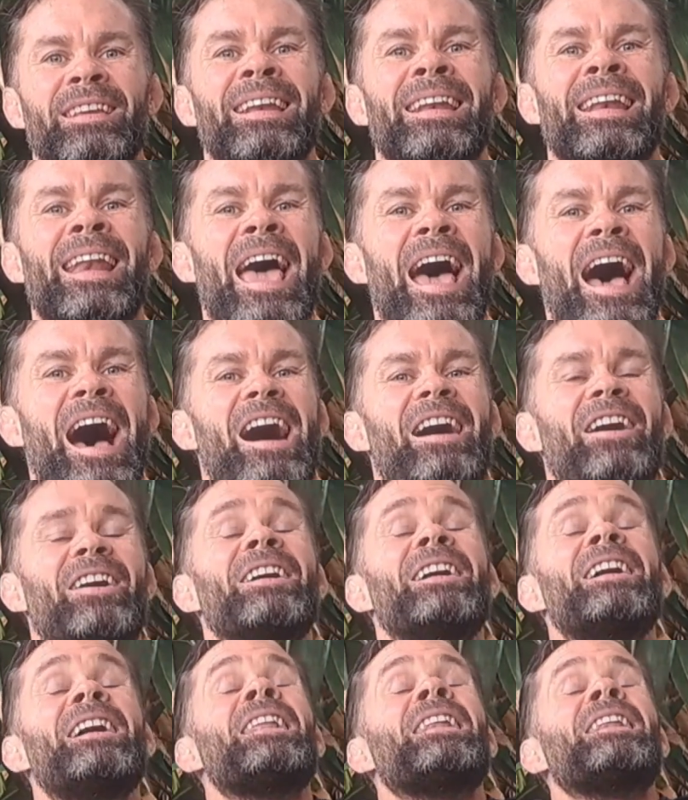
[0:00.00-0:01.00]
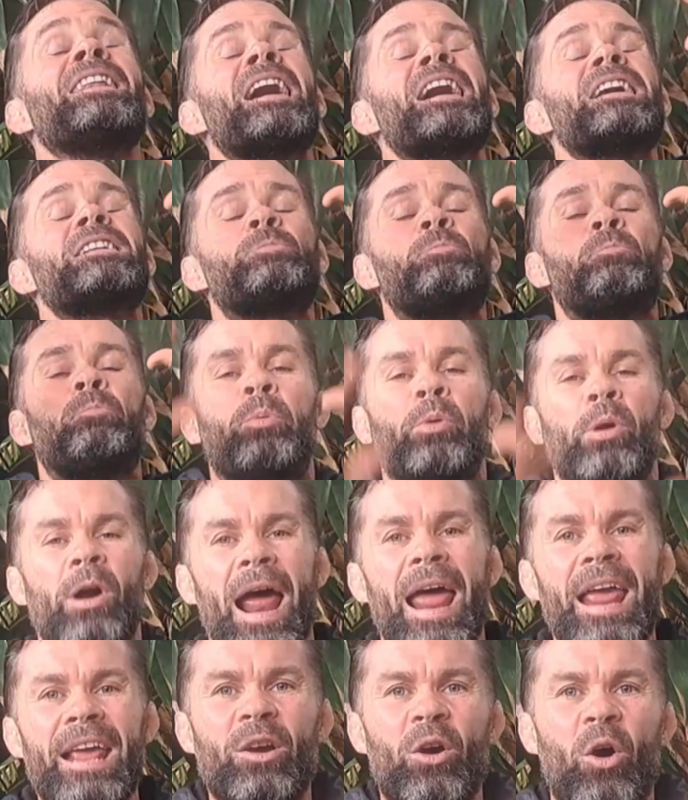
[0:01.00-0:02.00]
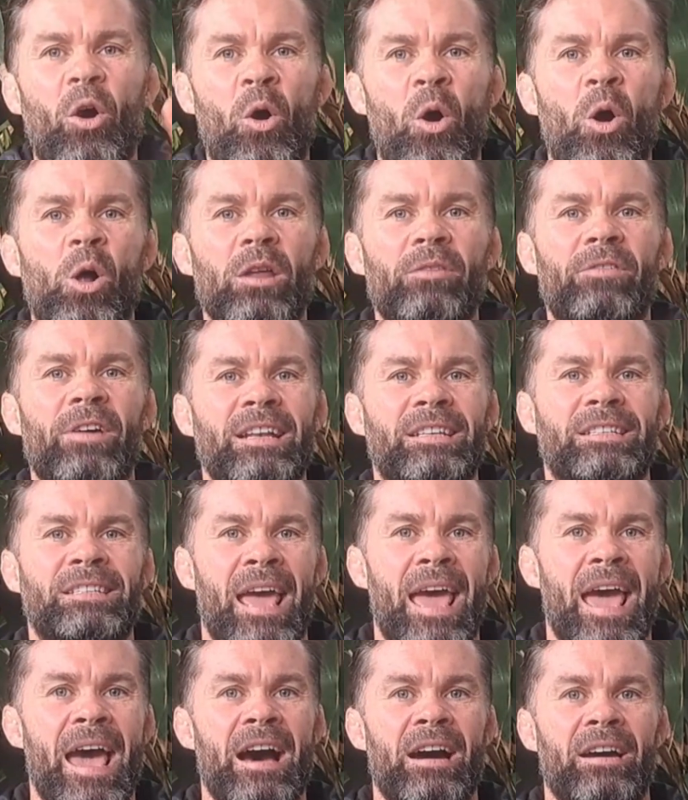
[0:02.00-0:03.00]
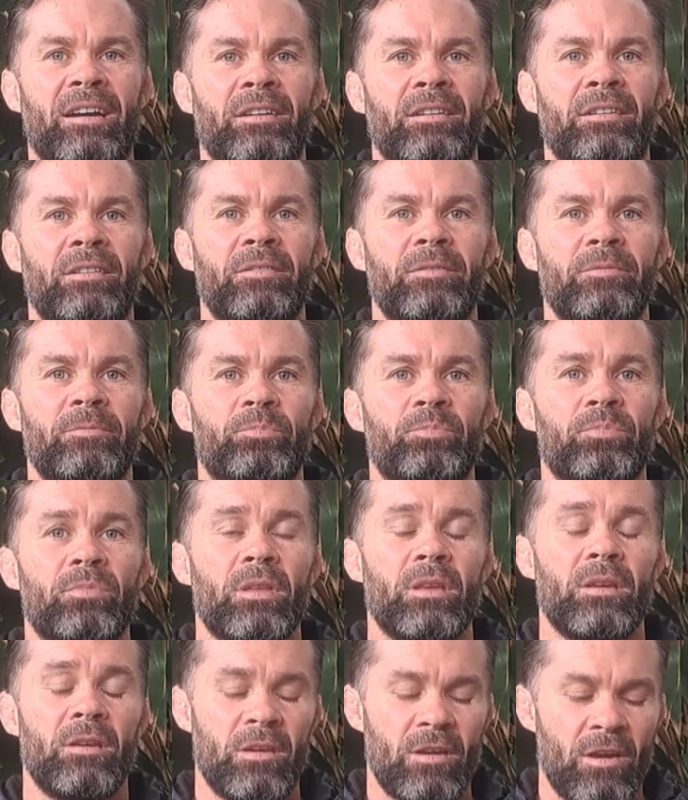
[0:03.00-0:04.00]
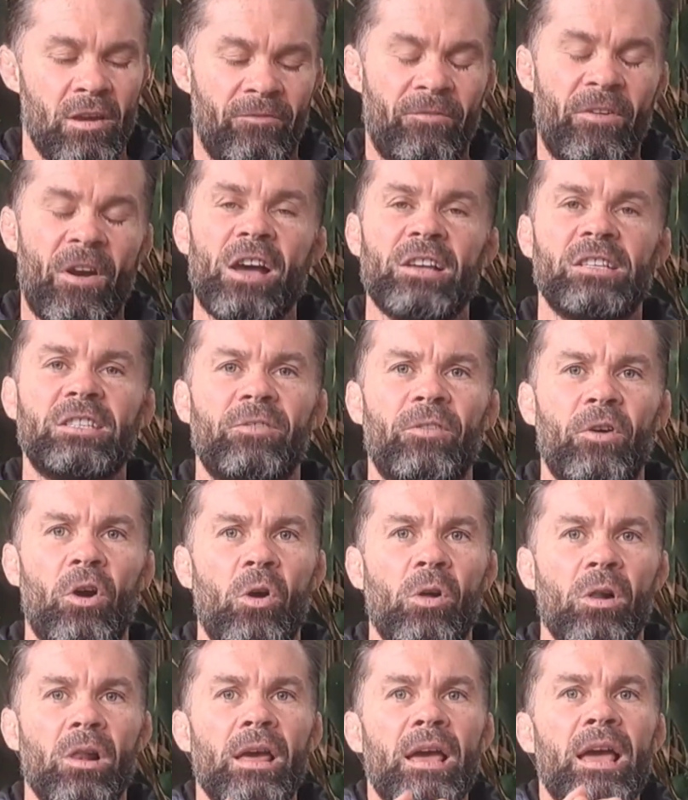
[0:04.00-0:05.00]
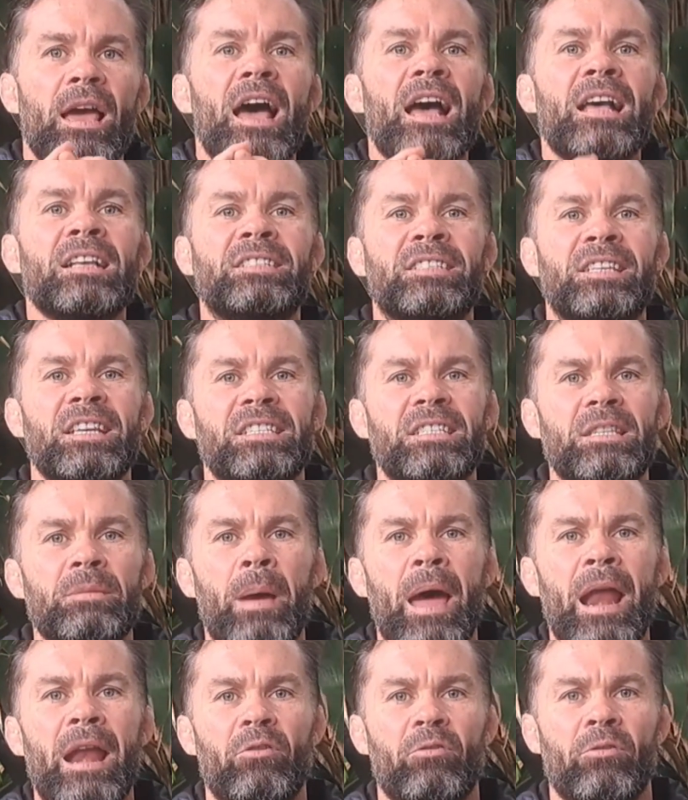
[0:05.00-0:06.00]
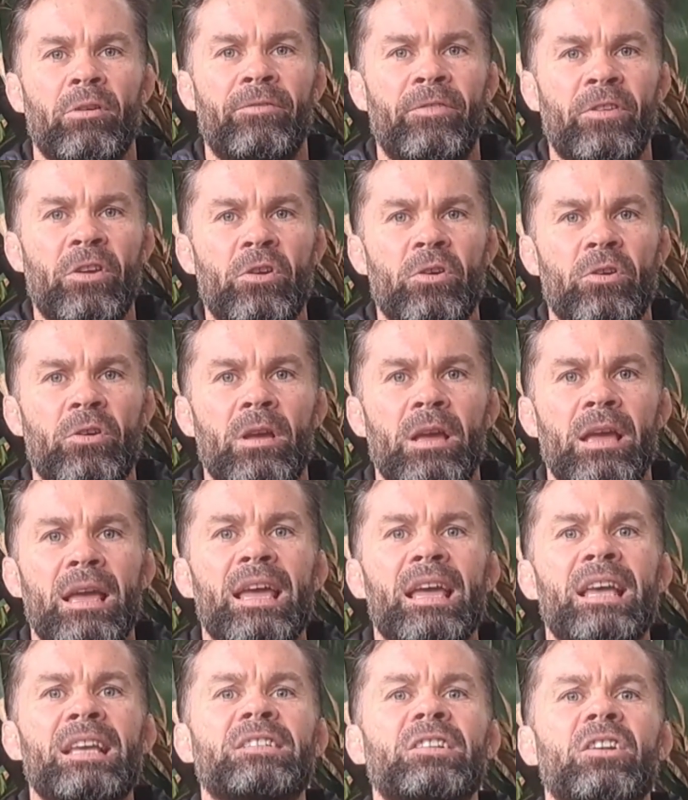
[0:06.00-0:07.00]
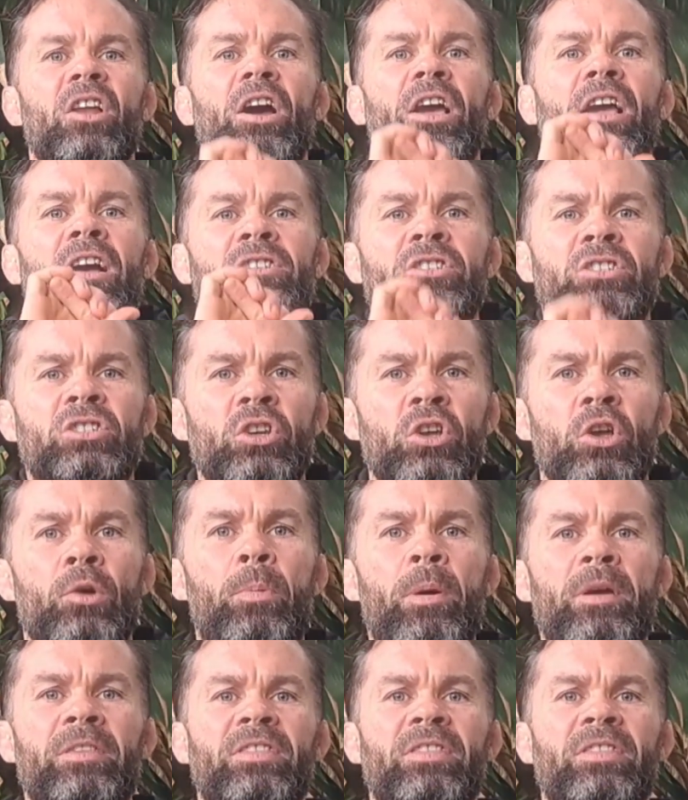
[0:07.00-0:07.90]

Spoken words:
Now, let's break all of it down. First of all, a systematic review is like a super